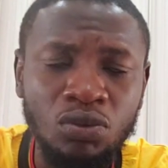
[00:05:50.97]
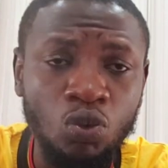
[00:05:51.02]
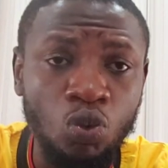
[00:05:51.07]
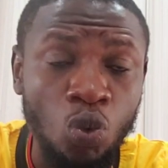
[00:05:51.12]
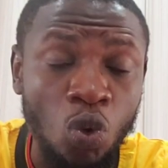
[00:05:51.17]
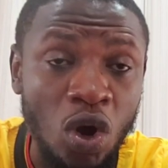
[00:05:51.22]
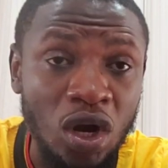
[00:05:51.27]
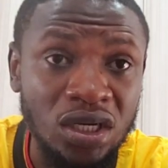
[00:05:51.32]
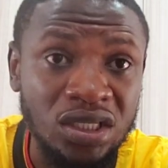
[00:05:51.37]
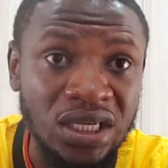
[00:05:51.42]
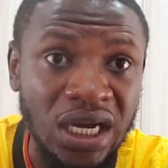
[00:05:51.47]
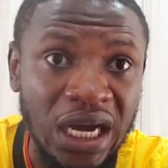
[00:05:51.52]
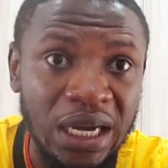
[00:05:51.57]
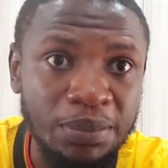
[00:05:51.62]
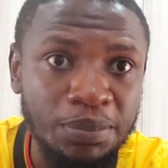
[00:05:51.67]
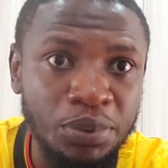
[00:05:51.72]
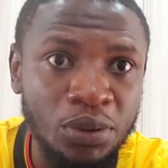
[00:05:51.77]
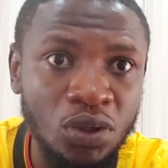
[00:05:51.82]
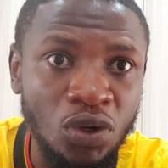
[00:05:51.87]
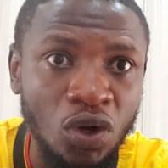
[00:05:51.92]
World
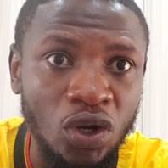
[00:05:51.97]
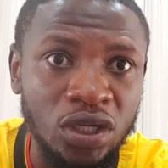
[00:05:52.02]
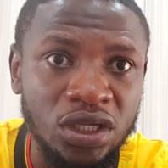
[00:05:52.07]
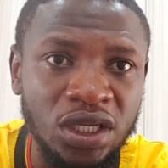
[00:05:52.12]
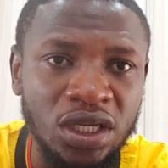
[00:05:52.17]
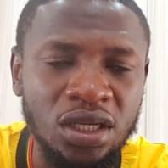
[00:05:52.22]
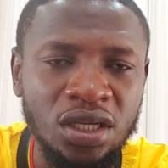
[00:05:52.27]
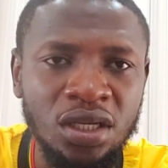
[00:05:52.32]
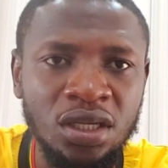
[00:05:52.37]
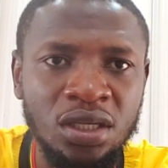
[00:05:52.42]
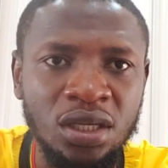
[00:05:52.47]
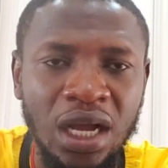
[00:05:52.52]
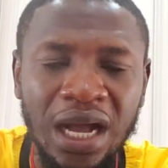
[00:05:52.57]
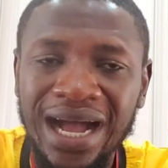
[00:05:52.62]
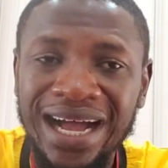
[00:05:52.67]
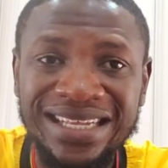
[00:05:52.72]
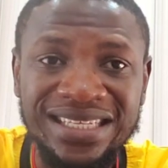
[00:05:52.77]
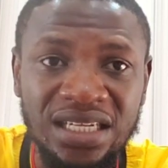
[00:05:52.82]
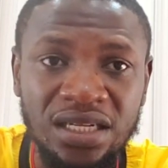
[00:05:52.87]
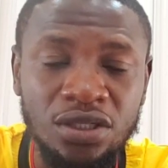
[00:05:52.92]
Cup, okay,
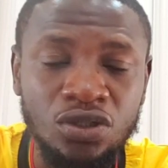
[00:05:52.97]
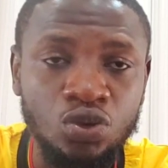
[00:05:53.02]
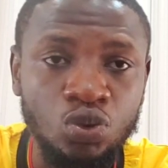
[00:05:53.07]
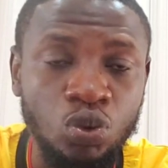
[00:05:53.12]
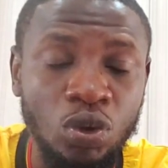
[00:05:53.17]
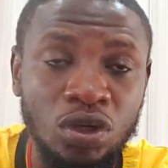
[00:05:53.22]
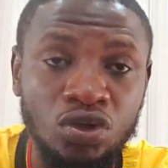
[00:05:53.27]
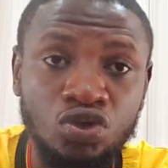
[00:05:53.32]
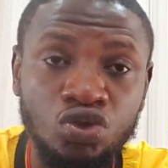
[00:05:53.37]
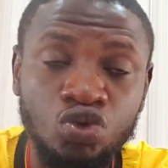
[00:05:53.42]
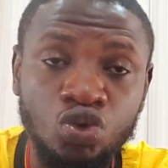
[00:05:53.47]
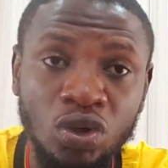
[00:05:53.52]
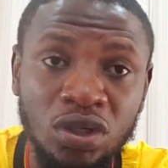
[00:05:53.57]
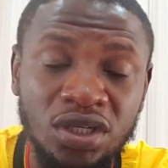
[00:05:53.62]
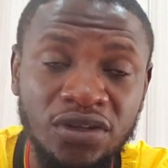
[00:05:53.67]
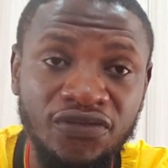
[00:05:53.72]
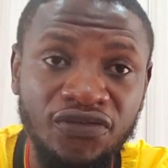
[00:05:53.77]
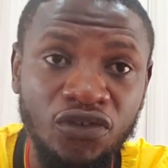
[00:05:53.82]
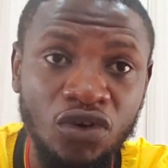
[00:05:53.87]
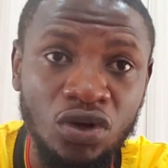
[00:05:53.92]
at least won
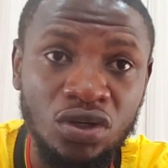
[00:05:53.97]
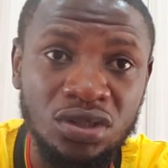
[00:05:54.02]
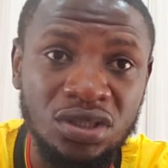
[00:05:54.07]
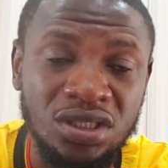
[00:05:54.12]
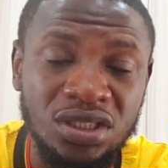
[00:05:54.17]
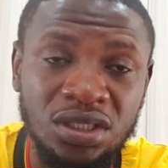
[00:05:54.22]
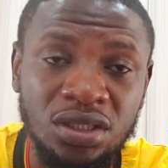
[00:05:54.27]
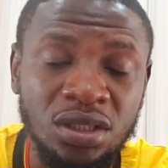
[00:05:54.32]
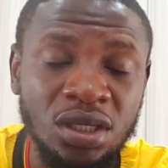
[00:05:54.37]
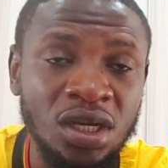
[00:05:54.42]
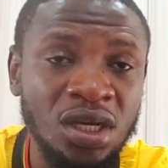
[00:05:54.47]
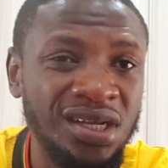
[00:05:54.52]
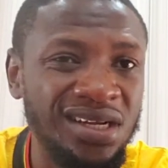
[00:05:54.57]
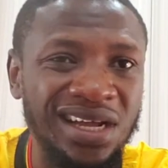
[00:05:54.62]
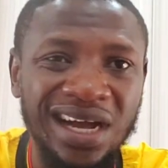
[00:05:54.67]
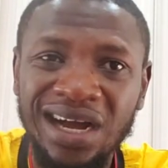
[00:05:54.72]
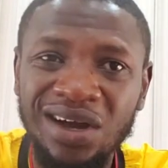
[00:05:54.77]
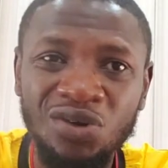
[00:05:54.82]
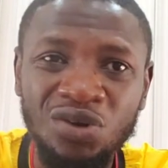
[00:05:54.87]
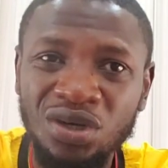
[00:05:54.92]
2014.
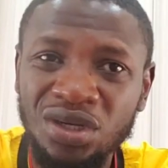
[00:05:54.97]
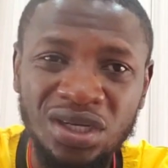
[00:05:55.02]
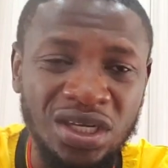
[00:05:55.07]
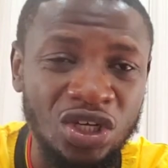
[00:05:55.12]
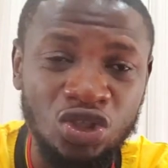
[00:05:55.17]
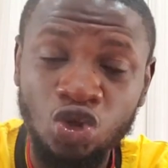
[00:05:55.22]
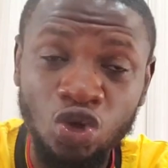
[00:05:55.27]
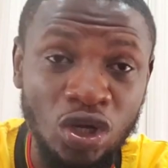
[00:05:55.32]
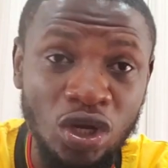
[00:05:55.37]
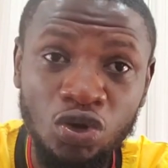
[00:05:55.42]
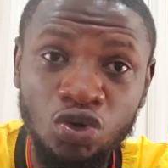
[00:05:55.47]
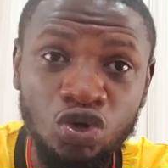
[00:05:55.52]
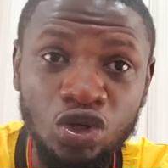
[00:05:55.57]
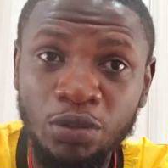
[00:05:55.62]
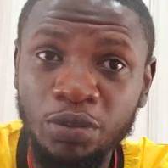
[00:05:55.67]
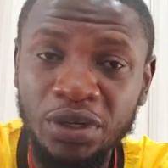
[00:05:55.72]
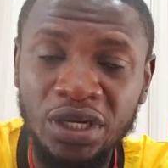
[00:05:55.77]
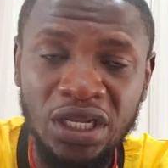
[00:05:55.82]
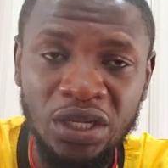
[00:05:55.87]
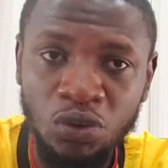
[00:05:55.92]
Now, but
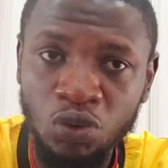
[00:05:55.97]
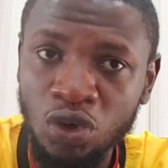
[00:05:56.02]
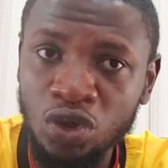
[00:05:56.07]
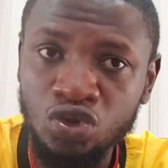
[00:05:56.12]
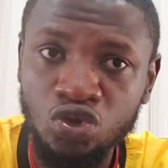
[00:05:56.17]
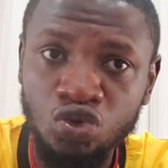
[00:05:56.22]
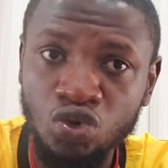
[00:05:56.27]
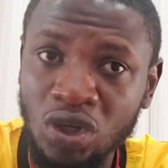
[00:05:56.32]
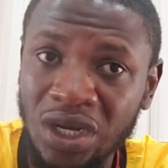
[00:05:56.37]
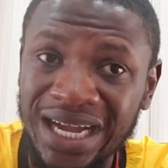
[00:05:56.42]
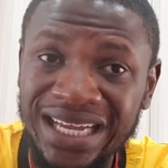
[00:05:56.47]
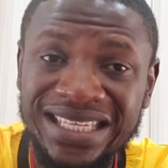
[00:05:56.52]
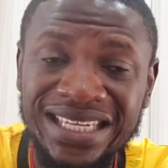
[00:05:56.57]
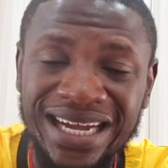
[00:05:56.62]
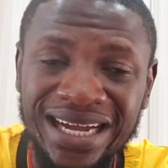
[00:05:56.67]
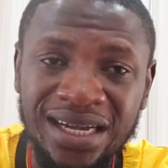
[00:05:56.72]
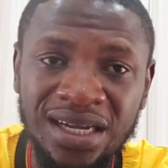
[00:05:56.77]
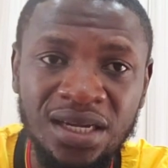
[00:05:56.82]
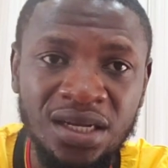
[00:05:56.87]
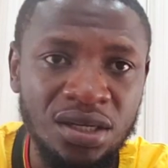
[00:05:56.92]
he went to
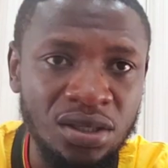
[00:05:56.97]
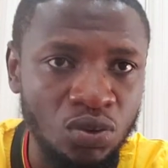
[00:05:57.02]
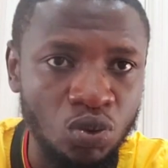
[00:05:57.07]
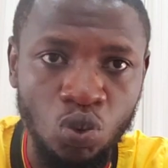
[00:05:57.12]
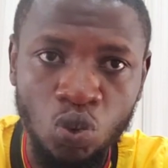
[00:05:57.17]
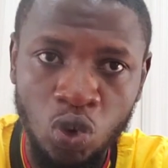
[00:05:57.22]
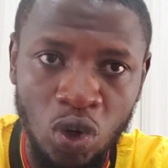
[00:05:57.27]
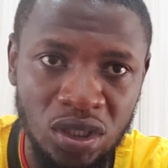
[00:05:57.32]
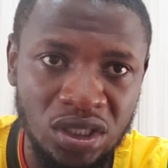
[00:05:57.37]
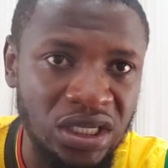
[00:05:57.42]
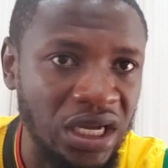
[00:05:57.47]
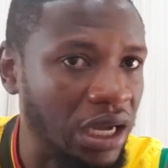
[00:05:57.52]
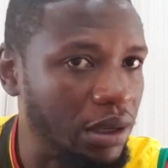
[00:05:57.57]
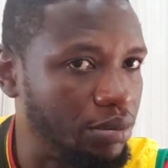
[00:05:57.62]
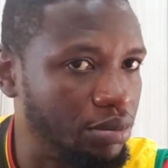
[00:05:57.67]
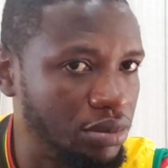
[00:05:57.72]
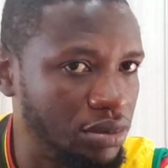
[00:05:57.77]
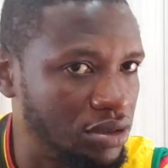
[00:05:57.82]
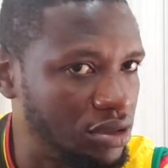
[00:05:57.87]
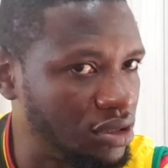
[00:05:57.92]
Qatar World
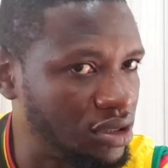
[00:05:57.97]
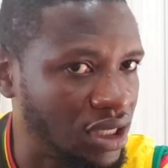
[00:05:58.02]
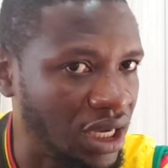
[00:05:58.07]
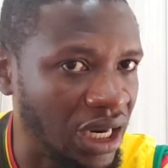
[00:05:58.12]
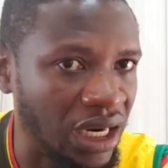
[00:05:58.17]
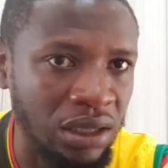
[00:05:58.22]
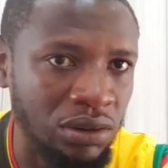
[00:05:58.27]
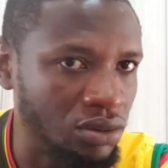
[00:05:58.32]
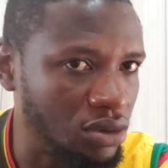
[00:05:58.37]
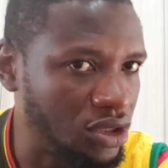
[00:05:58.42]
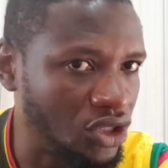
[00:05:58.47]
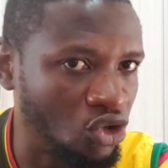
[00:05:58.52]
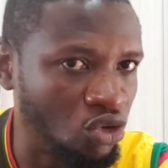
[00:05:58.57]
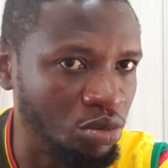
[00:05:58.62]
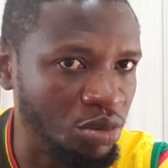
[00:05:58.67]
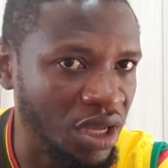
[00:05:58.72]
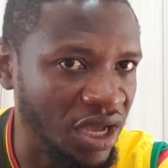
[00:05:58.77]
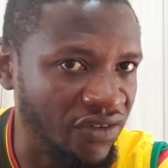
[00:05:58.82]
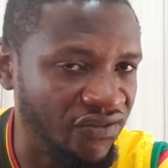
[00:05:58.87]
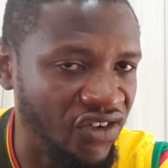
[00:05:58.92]
Cup. It's kind of you
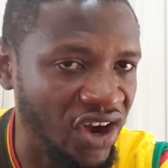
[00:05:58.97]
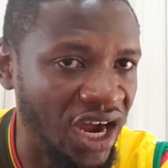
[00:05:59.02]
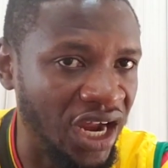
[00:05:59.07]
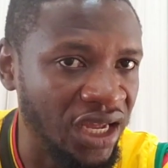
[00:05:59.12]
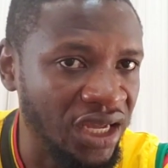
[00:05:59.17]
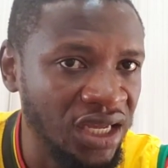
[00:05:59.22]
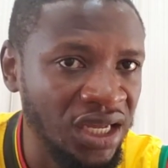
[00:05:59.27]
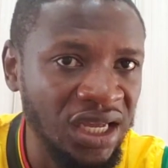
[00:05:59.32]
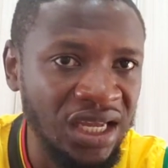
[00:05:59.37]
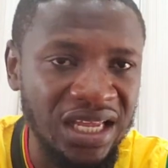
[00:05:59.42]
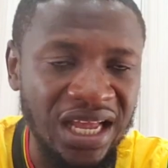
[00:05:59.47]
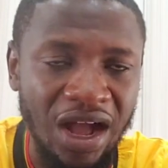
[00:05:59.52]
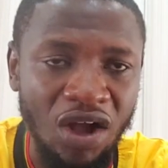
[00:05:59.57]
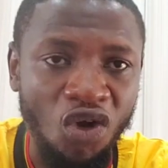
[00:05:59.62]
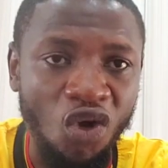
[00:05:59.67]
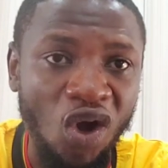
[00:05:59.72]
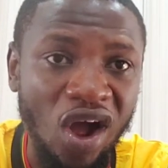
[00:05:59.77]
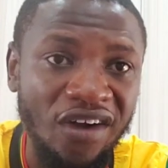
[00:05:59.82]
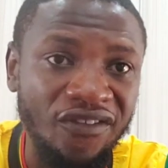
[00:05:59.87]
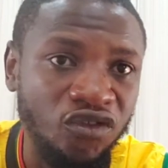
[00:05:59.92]
won't be a fight. They
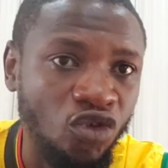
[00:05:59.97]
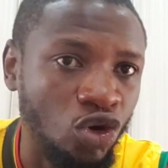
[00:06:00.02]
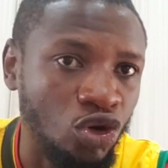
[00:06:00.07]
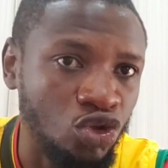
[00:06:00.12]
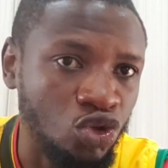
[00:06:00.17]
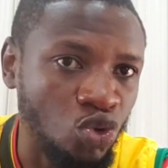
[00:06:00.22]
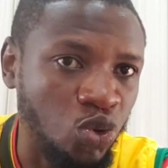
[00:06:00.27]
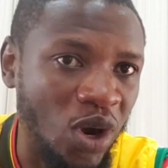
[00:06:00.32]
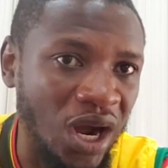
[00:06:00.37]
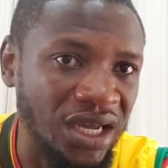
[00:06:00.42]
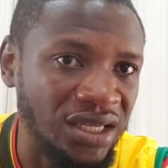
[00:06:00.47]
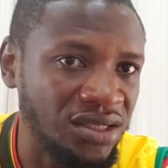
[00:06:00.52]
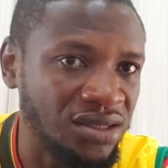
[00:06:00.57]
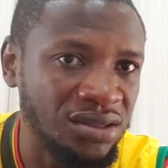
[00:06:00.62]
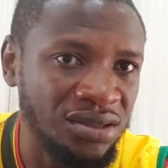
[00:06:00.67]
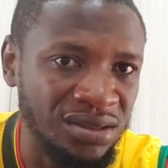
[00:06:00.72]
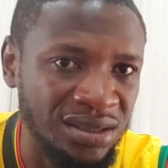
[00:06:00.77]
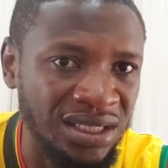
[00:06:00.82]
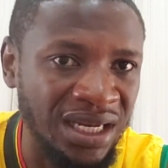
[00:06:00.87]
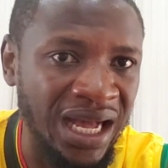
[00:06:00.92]
call AFCON
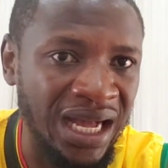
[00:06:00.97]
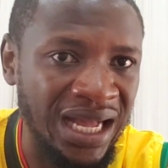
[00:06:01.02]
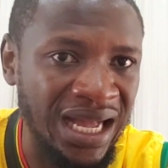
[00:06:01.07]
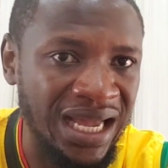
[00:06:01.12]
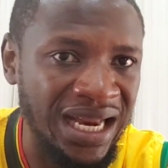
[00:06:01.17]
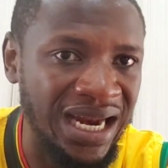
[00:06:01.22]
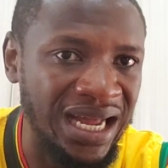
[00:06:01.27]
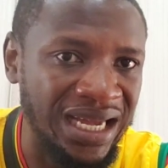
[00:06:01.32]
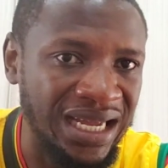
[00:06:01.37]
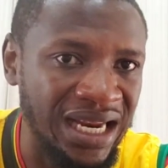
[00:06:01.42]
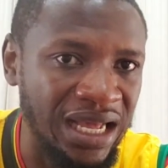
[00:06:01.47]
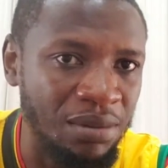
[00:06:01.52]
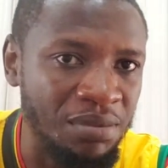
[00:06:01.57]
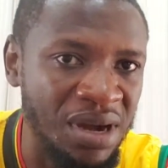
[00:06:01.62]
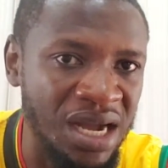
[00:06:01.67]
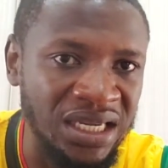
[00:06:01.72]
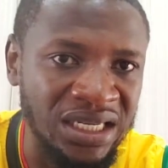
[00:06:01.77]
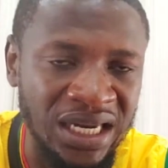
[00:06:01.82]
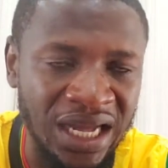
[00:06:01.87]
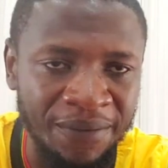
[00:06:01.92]
twice in a clan clear
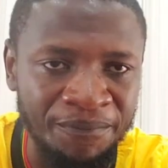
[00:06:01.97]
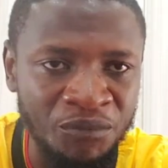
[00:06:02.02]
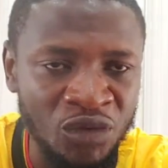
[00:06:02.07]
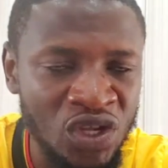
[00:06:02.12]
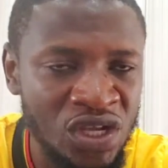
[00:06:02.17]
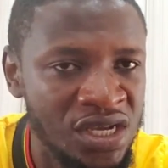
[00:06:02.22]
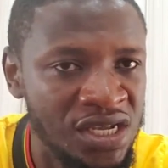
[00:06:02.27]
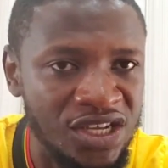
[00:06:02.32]
by now.